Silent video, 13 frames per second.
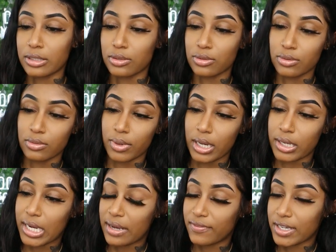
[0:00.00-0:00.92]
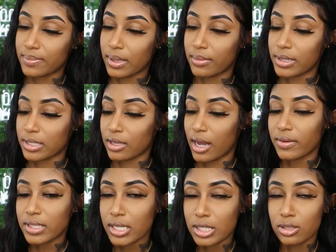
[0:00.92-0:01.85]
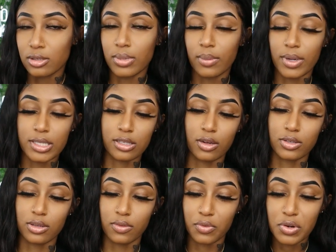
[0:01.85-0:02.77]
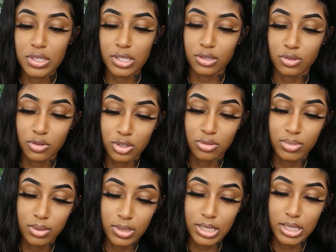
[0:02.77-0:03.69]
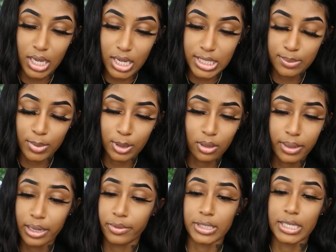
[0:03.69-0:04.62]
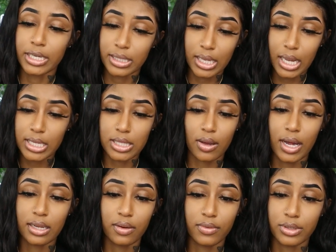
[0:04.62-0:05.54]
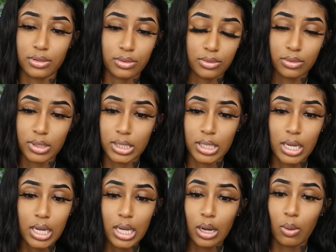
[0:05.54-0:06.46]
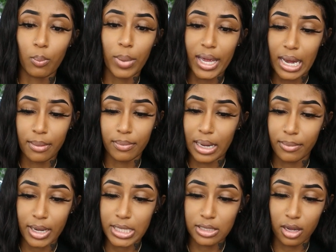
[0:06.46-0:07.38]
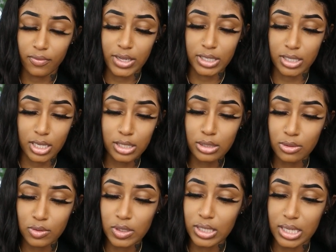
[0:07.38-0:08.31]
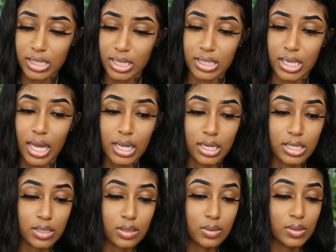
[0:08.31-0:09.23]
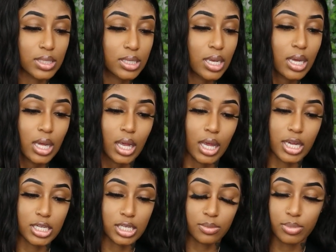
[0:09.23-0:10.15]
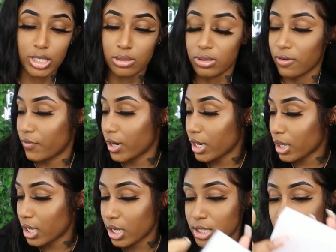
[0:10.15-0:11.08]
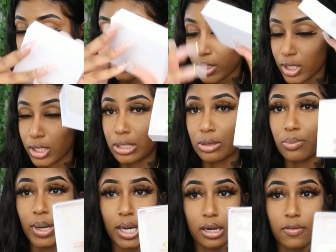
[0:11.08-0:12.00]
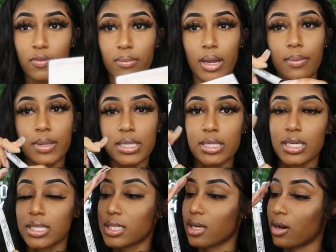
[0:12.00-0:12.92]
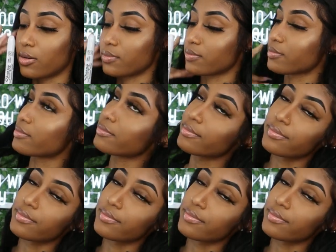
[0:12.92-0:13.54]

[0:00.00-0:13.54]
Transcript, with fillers: I do my graphics by myself, everything I do by myself. So of course there's going to be mistakes, but nobody want to hear that. So I never use "but I'm by myself" as an excuse, because it's not an excuse. It should push me further to want to do better for my business. So,